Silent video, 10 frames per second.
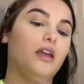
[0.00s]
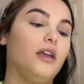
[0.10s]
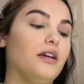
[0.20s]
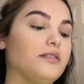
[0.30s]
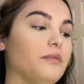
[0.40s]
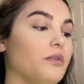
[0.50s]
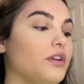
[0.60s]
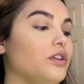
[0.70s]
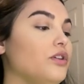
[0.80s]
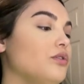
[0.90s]
And I'm going
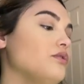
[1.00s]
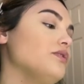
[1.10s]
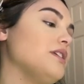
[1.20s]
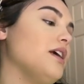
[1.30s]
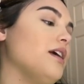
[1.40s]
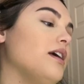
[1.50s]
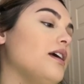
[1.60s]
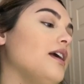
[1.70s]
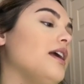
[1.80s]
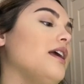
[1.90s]
to use
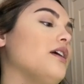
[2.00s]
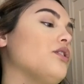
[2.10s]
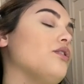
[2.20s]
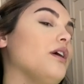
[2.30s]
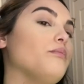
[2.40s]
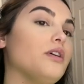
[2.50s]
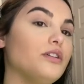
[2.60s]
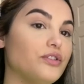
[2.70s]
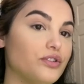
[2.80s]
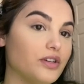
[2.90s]
a crown
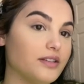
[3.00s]
brush.